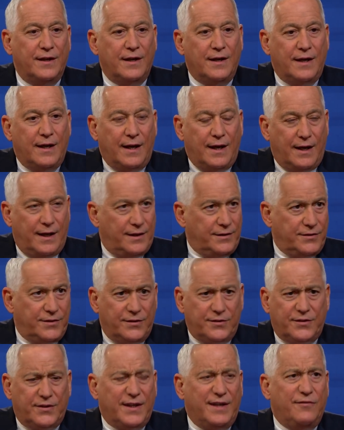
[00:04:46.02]
Mm-hmm. And
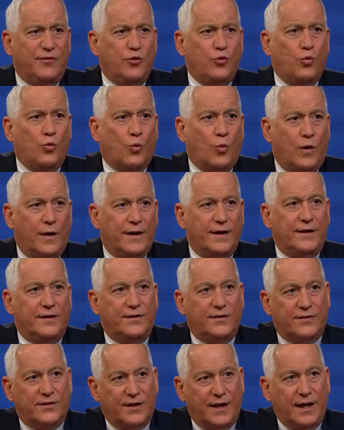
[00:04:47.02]
just to give you one
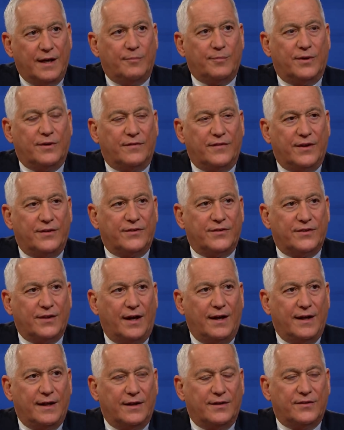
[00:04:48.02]
example of the
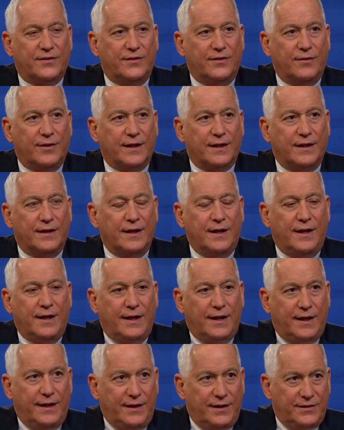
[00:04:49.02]
science doing it,
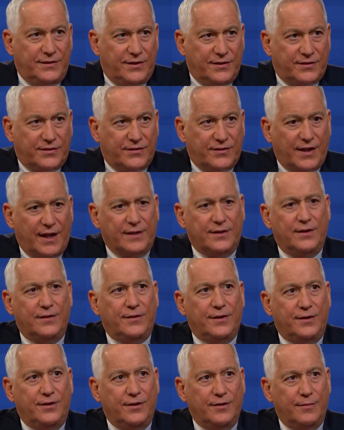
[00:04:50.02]
he had dissected
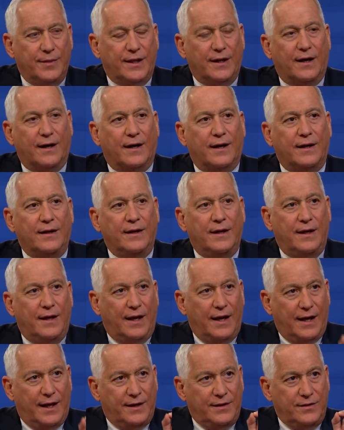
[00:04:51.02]
the human eye
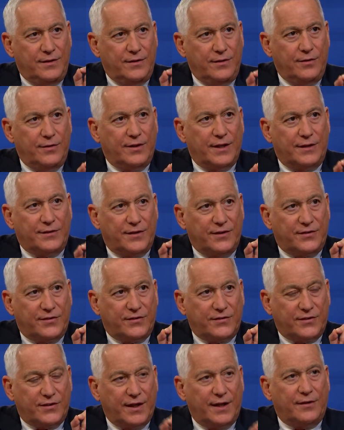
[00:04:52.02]
and knew that the
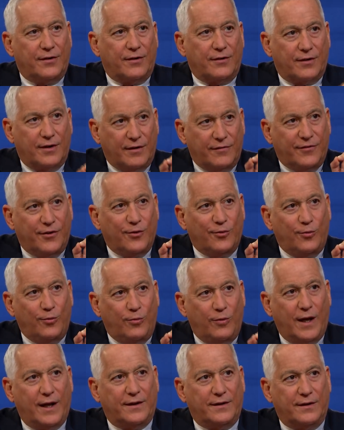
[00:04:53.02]
center of the
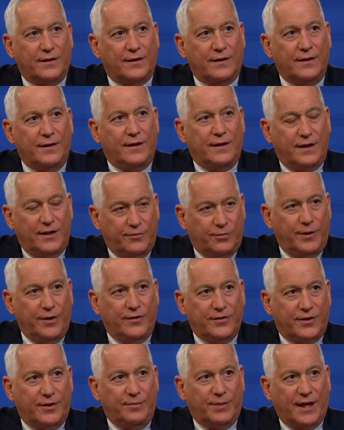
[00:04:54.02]
retina is where you
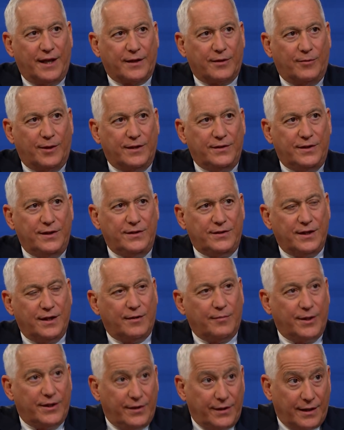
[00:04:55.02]
see black and white
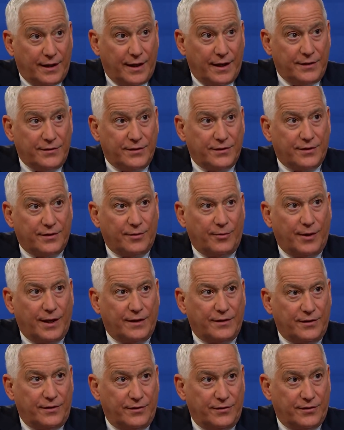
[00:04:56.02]
detail, but the edges of the
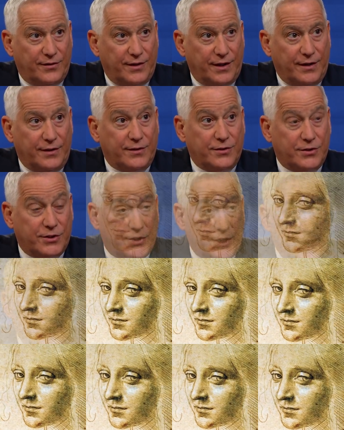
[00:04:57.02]
retina you see
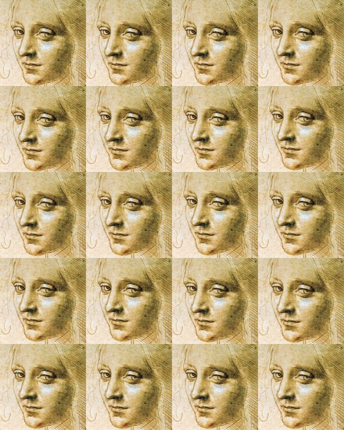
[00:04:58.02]
shadows and color.